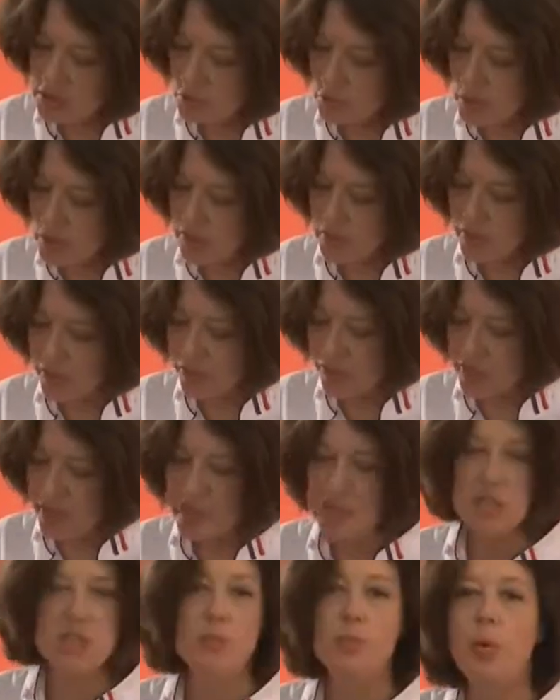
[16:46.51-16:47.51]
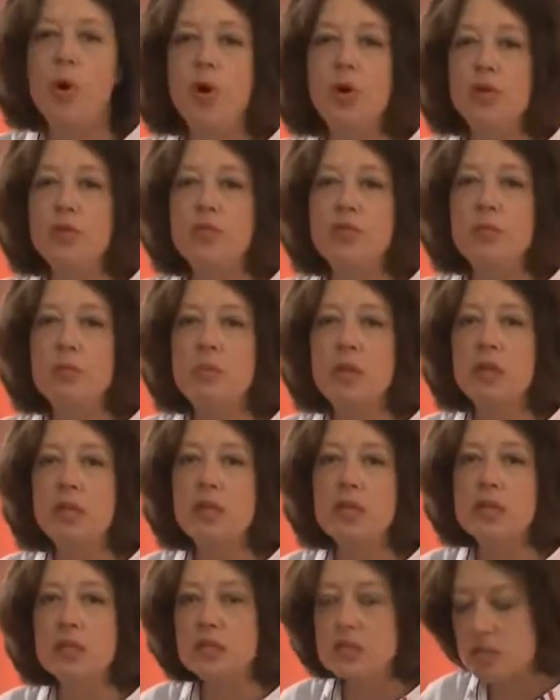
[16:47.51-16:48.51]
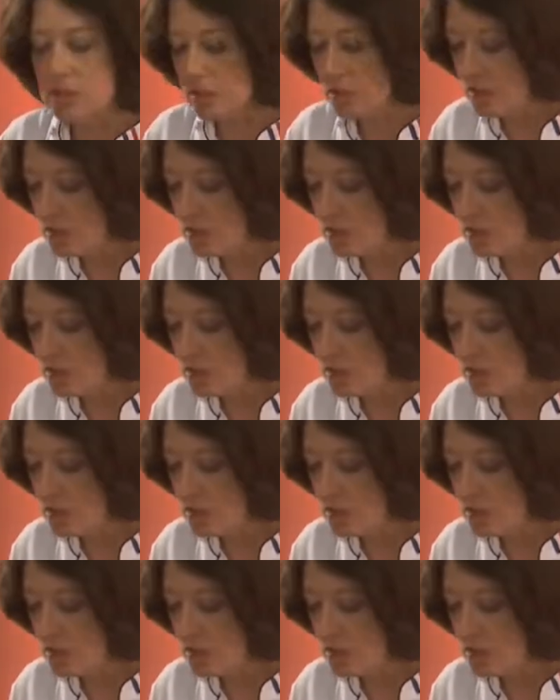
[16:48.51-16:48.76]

is where the thickest part of the meat is. So